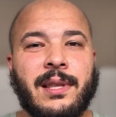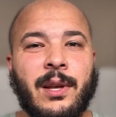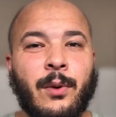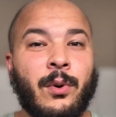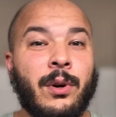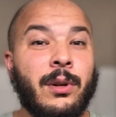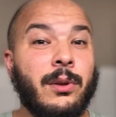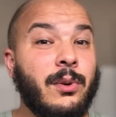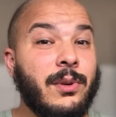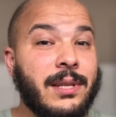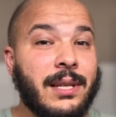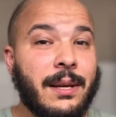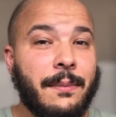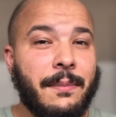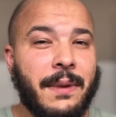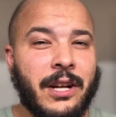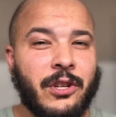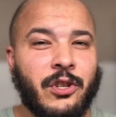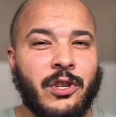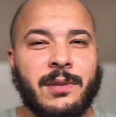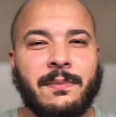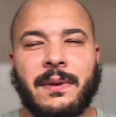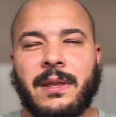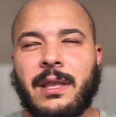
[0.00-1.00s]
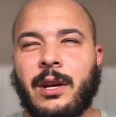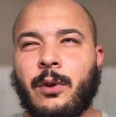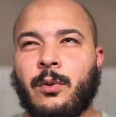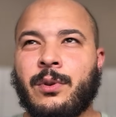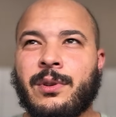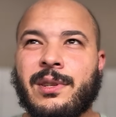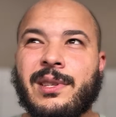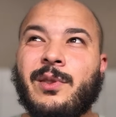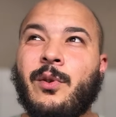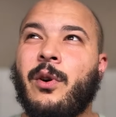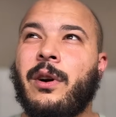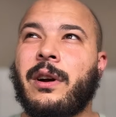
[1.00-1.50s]
They weren't losing matches, but they
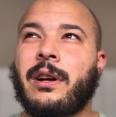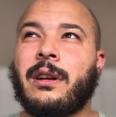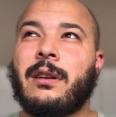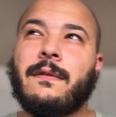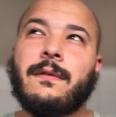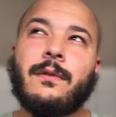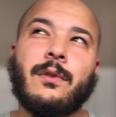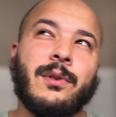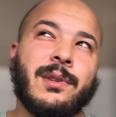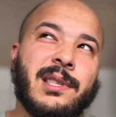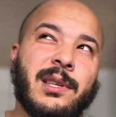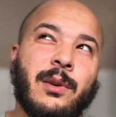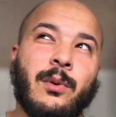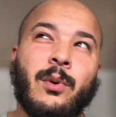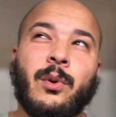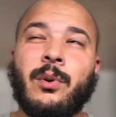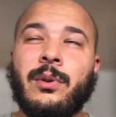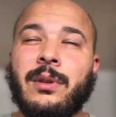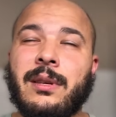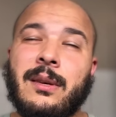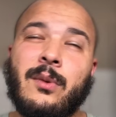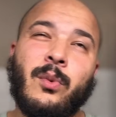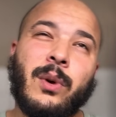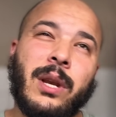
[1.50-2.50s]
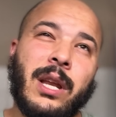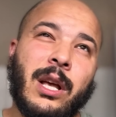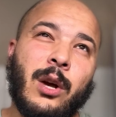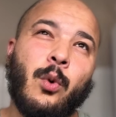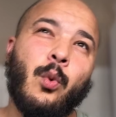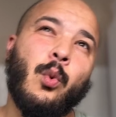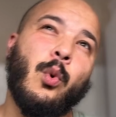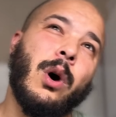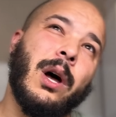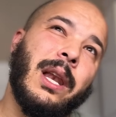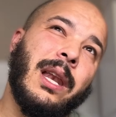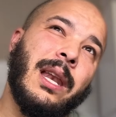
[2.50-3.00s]
weren't scoring enough goals. They were only
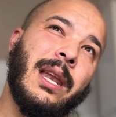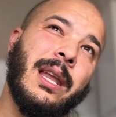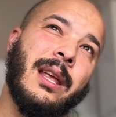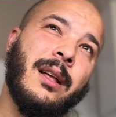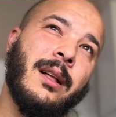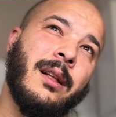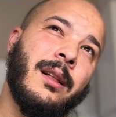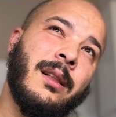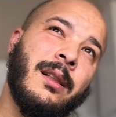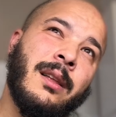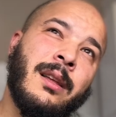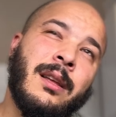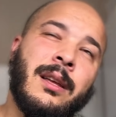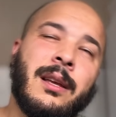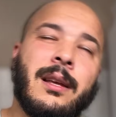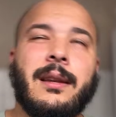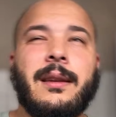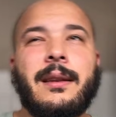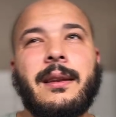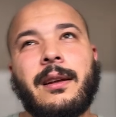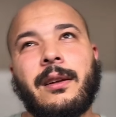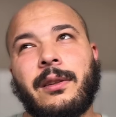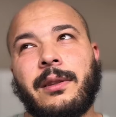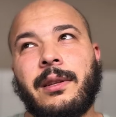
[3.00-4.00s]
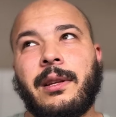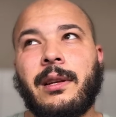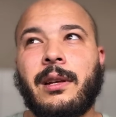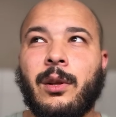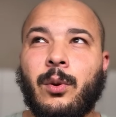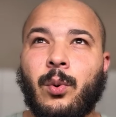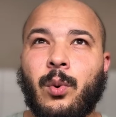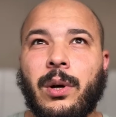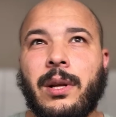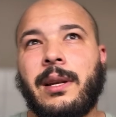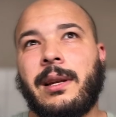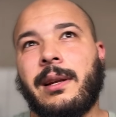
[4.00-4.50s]
winning 1-0, 0-0, 1-0,
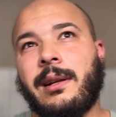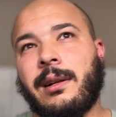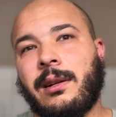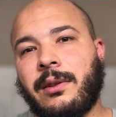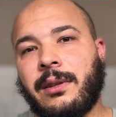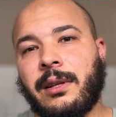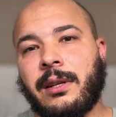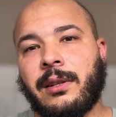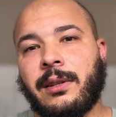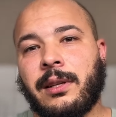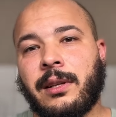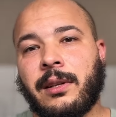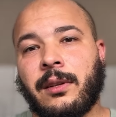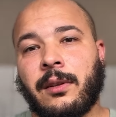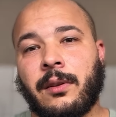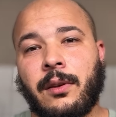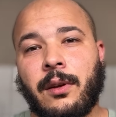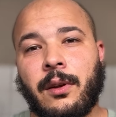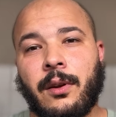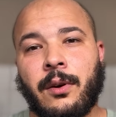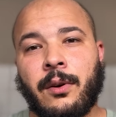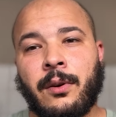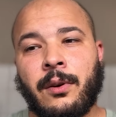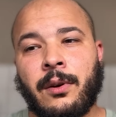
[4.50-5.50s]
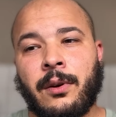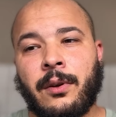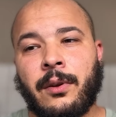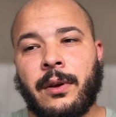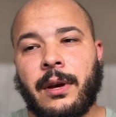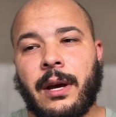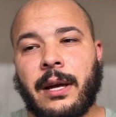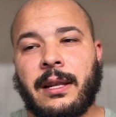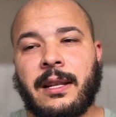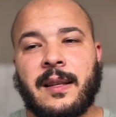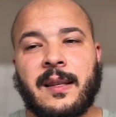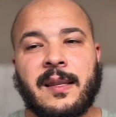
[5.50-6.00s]
0-0, you know?
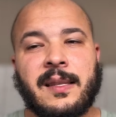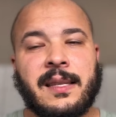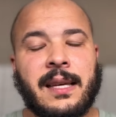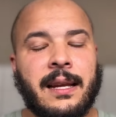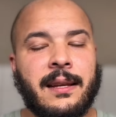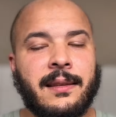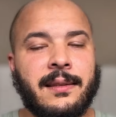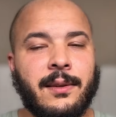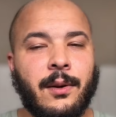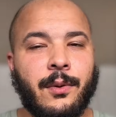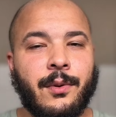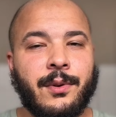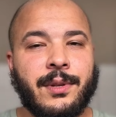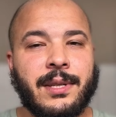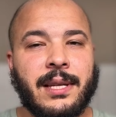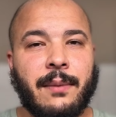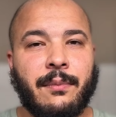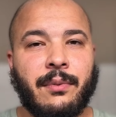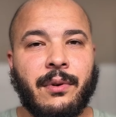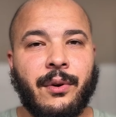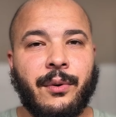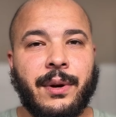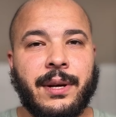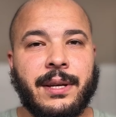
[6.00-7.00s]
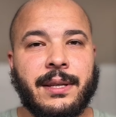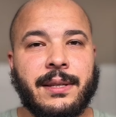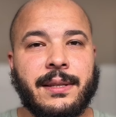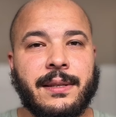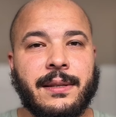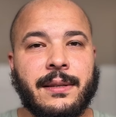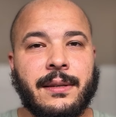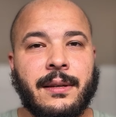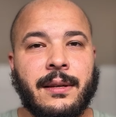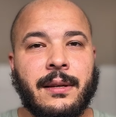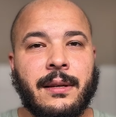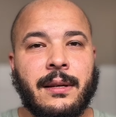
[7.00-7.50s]
And they decided to go their separate ways.
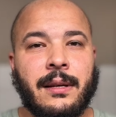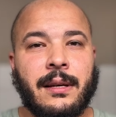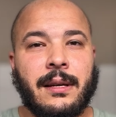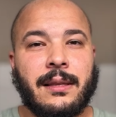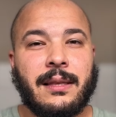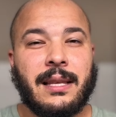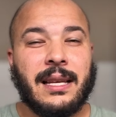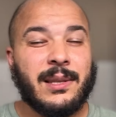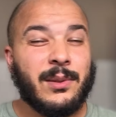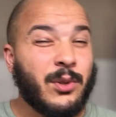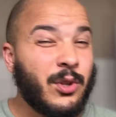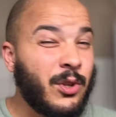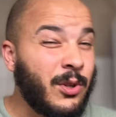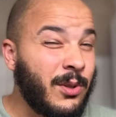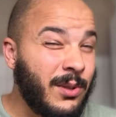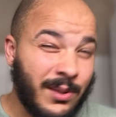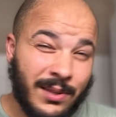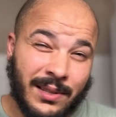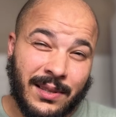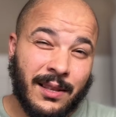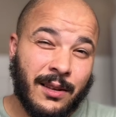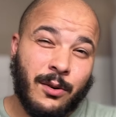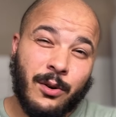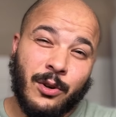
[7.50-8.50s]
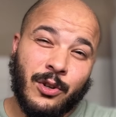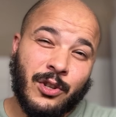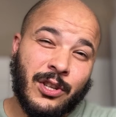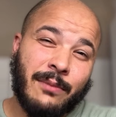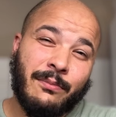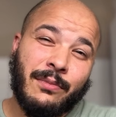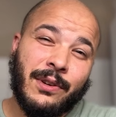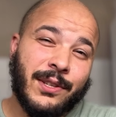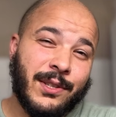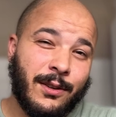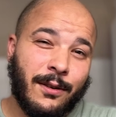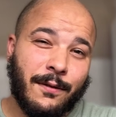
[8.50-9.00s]
That's what you do to the coach that
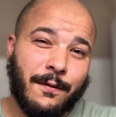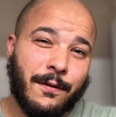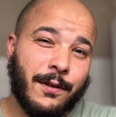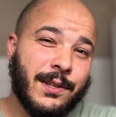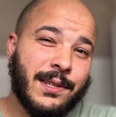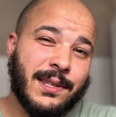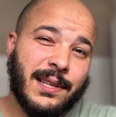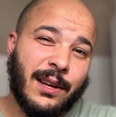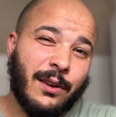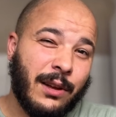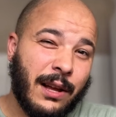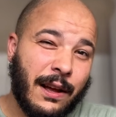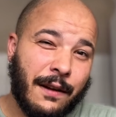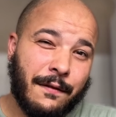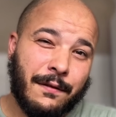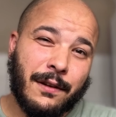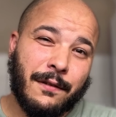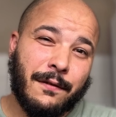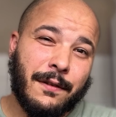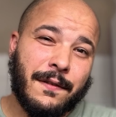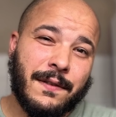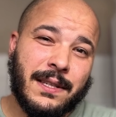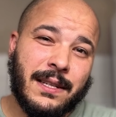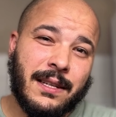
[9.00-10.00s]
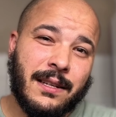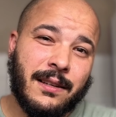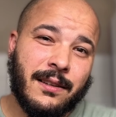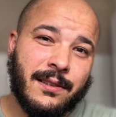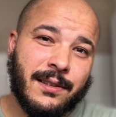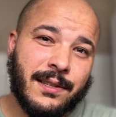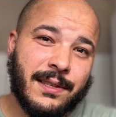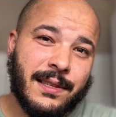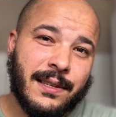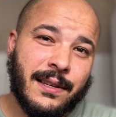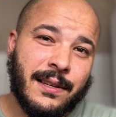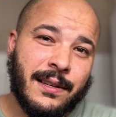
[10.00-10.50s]
brings you your first title after 15
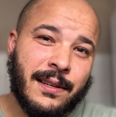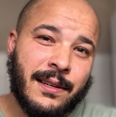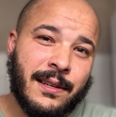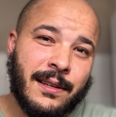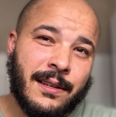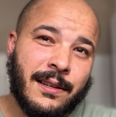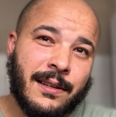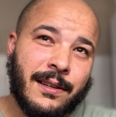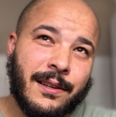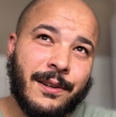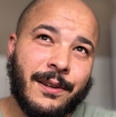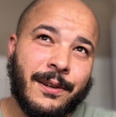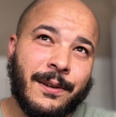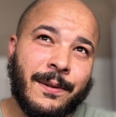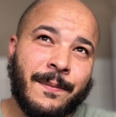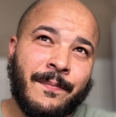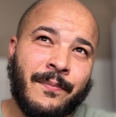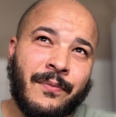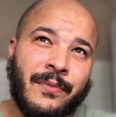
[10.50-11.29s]
years, you know?